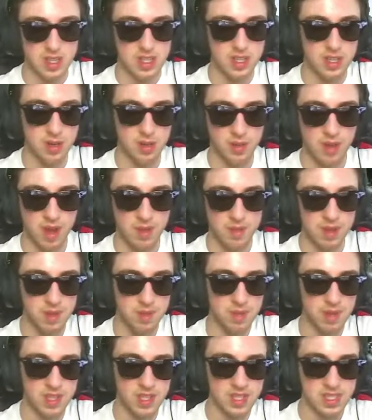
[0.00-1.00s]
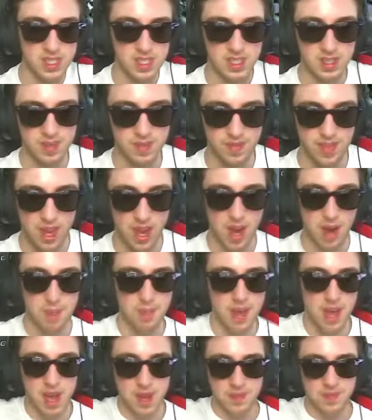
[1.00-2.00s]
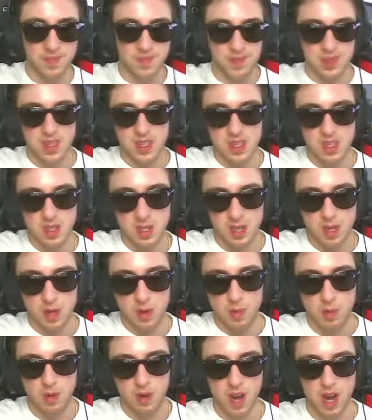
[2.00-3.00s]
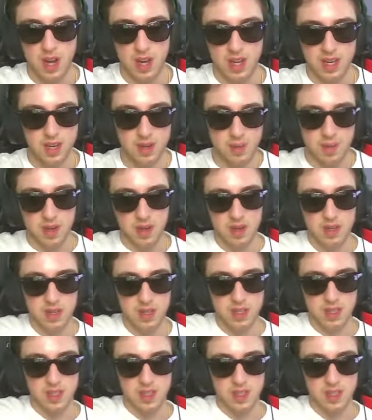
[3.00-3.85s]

Don't mind me, please. All right, bet. We're out of here, bro.